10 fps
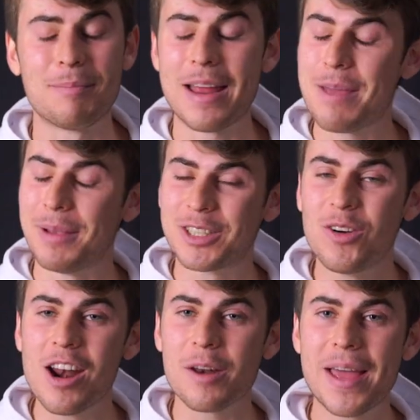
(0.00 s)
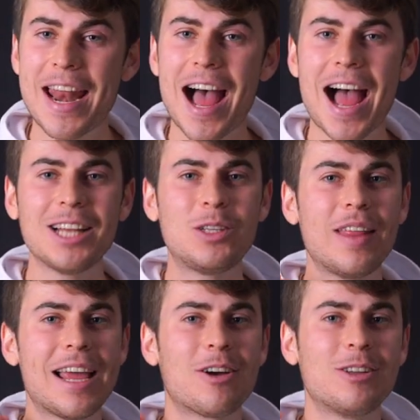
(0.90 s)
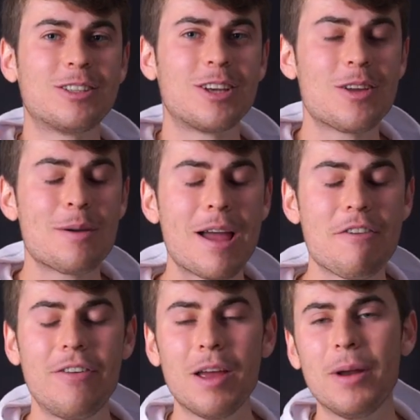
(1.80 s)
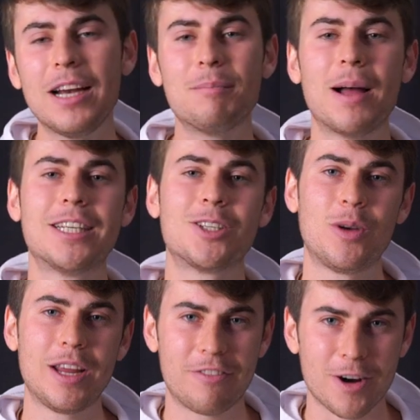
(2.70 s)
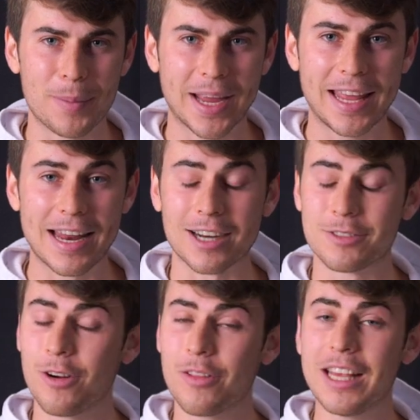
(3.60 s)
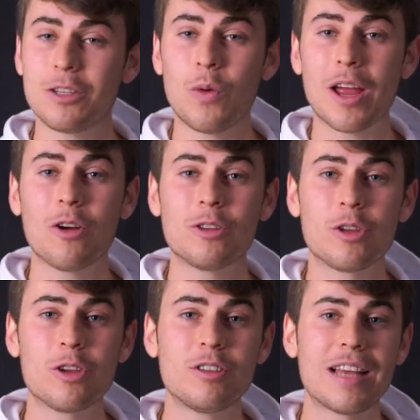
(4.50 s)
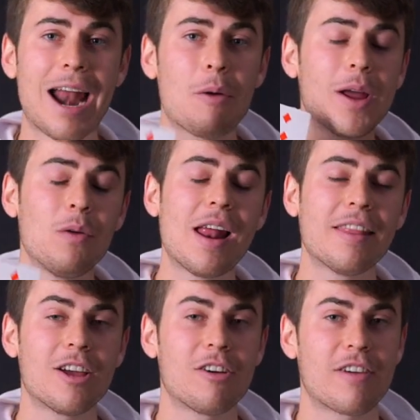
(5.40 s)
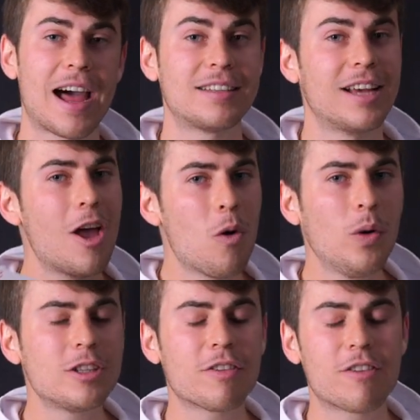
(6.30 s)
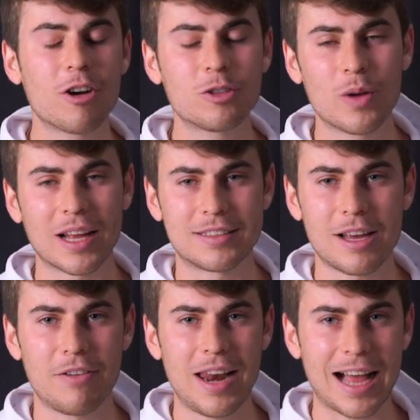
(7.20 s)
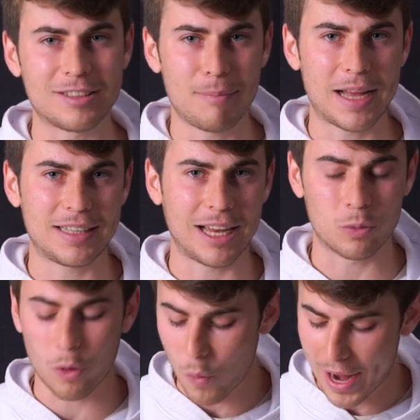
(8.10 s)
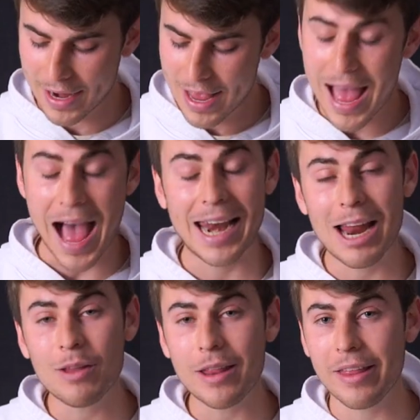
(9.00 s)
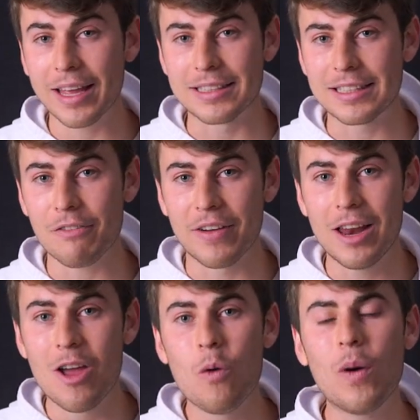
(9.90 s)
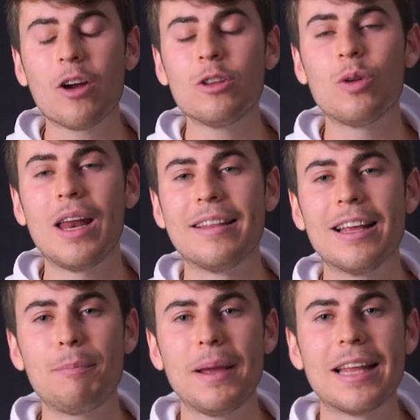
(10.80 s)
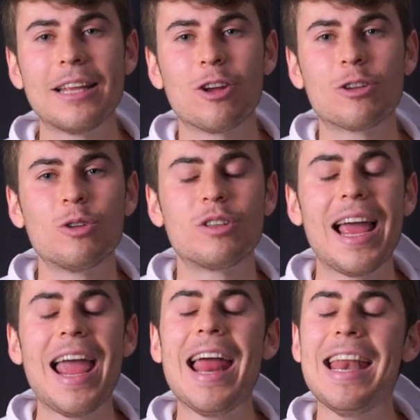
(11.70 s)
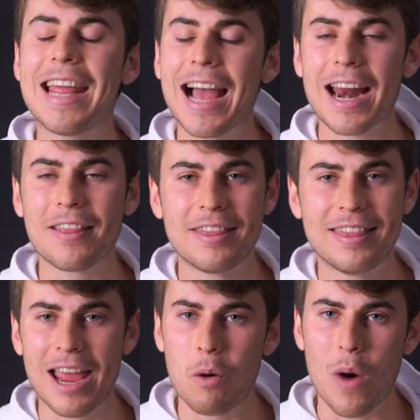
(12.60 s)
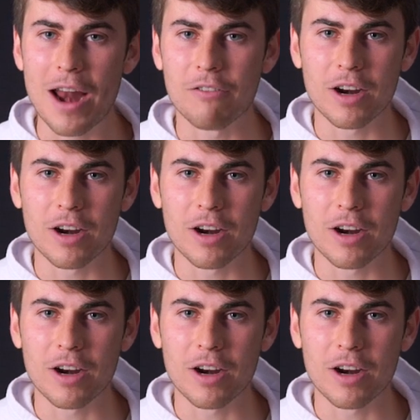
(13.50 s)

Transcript: My name is Julio Rivera and today I'm going to show you my favorite magic trick for beginners. For this we're going to use a regular deck of cards, which of course we can shuffle as much as we want. And now that the deck is shuffled, we're going to let the spectator choose any card they want.